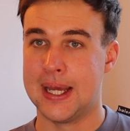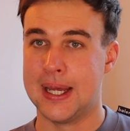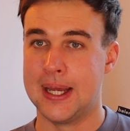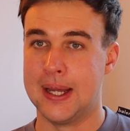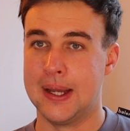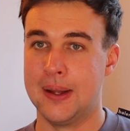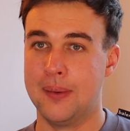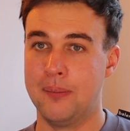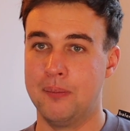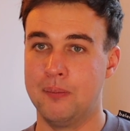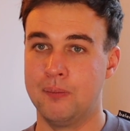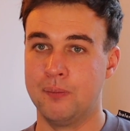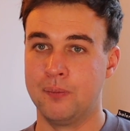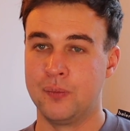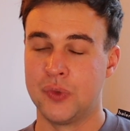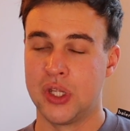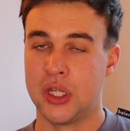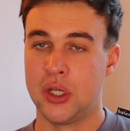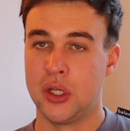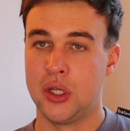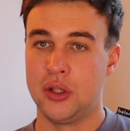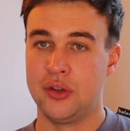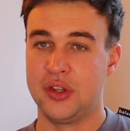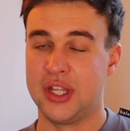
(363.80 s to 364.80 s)

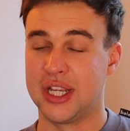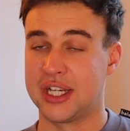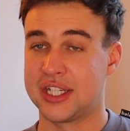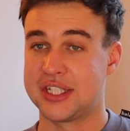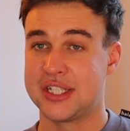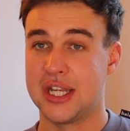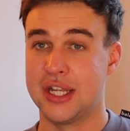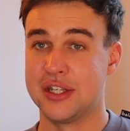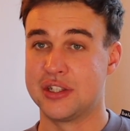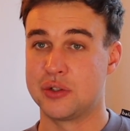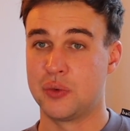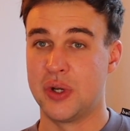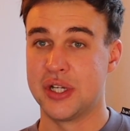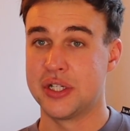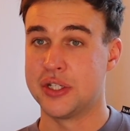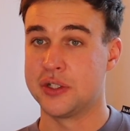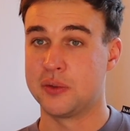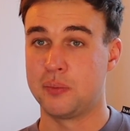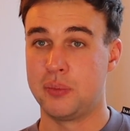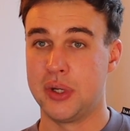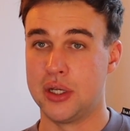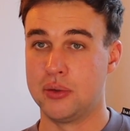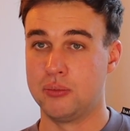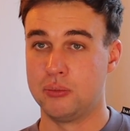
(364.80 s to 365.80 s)
the extent to which there's
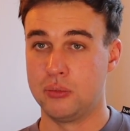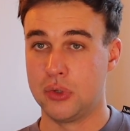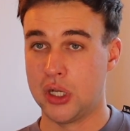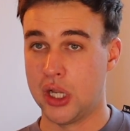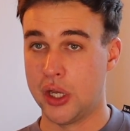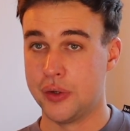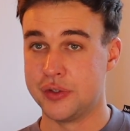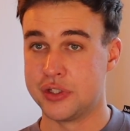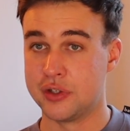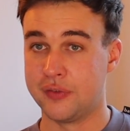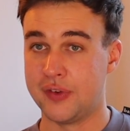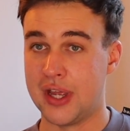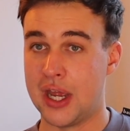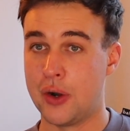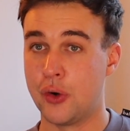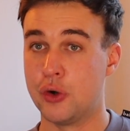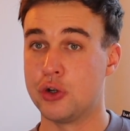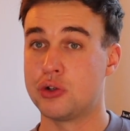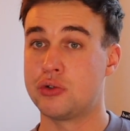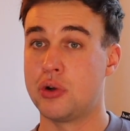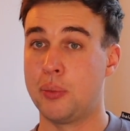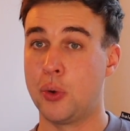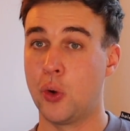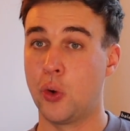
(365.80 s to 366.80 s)
been loads of
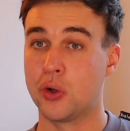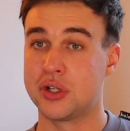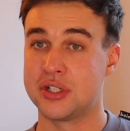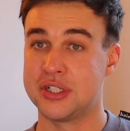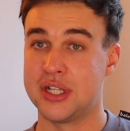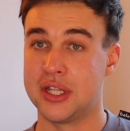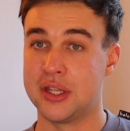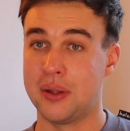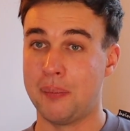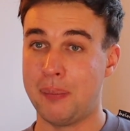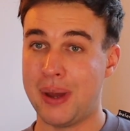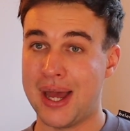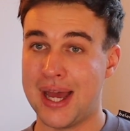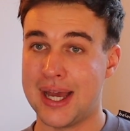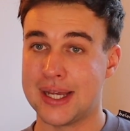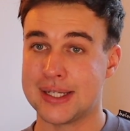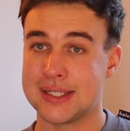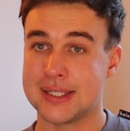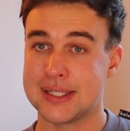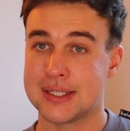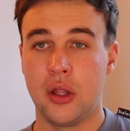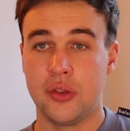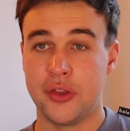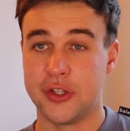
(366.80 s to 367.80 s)
errors reported in the
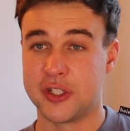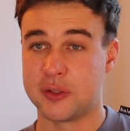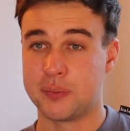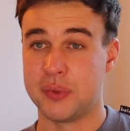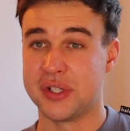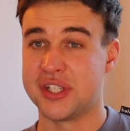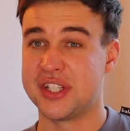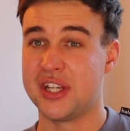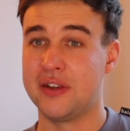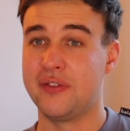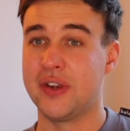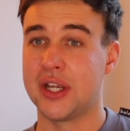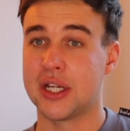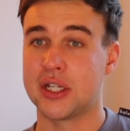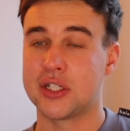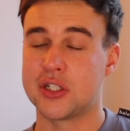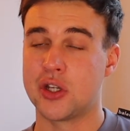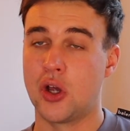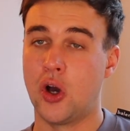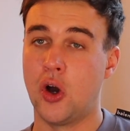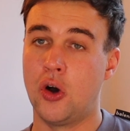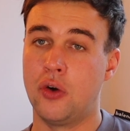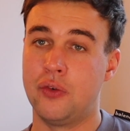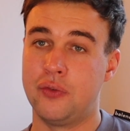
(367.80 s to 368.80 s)
past. The specifics
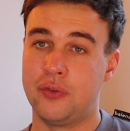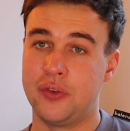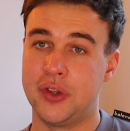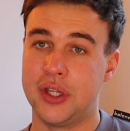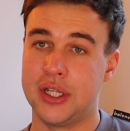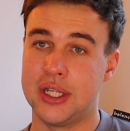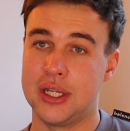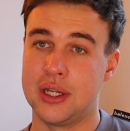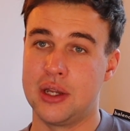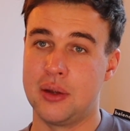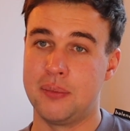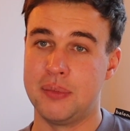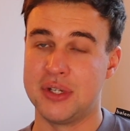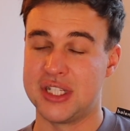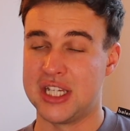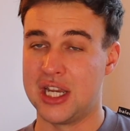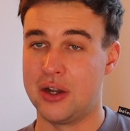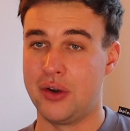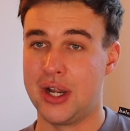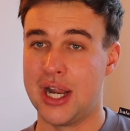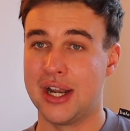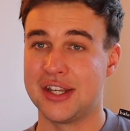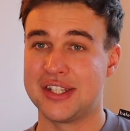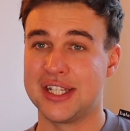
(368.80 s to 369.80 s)
of the
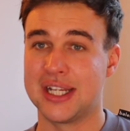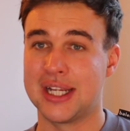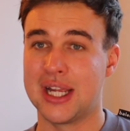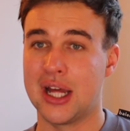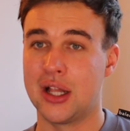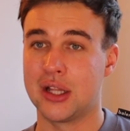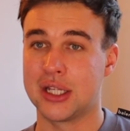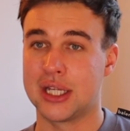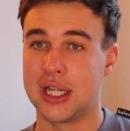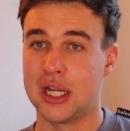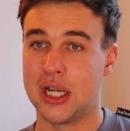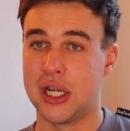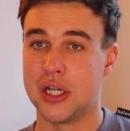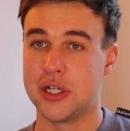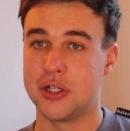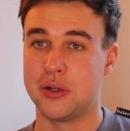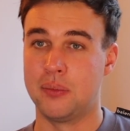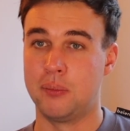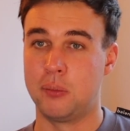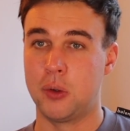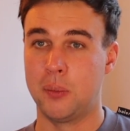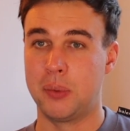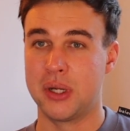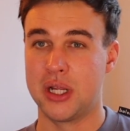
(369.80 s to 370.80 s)
materiality calculation
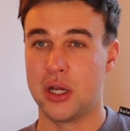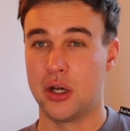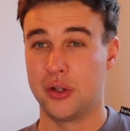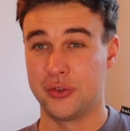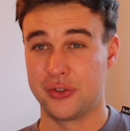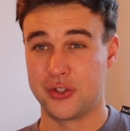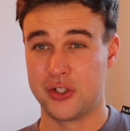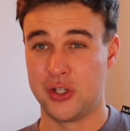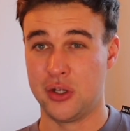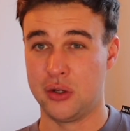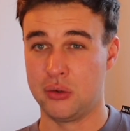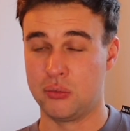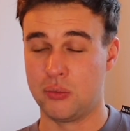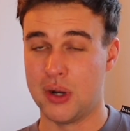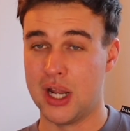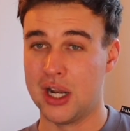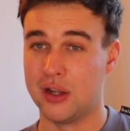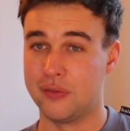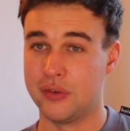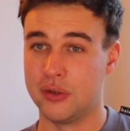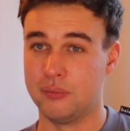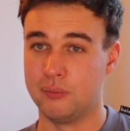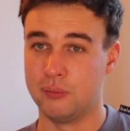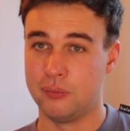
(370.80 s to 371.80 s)
probably aren't too
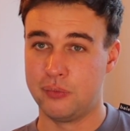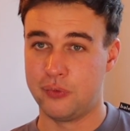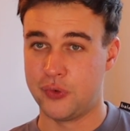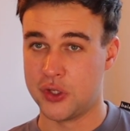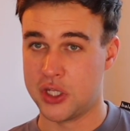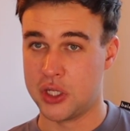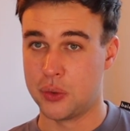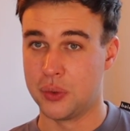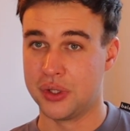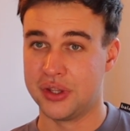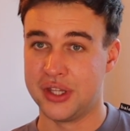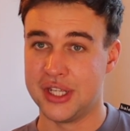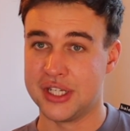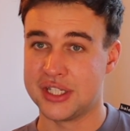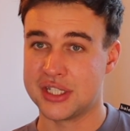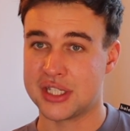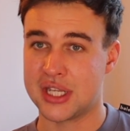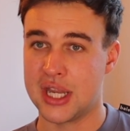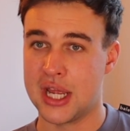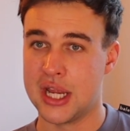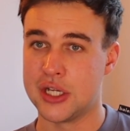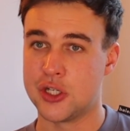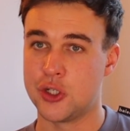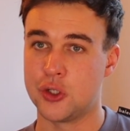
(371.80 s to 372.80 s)
relevant for you at this
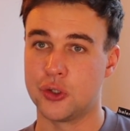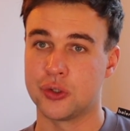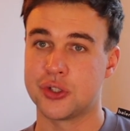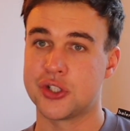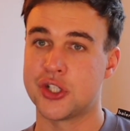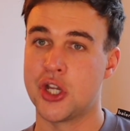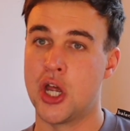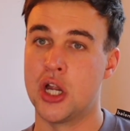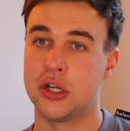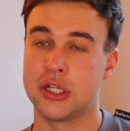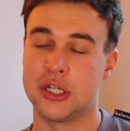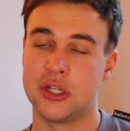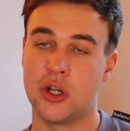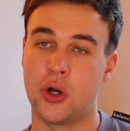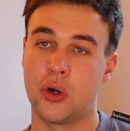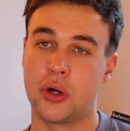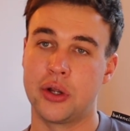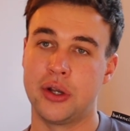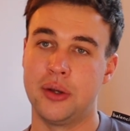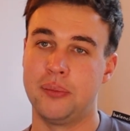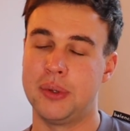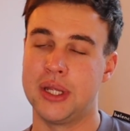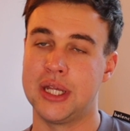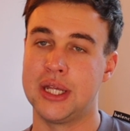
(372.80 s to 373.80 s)
stage. You're certainly not
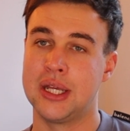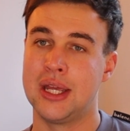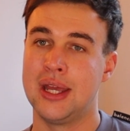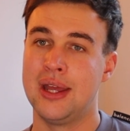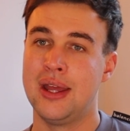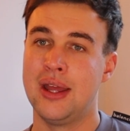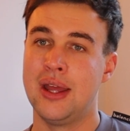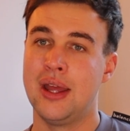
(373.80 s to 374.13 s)
going to be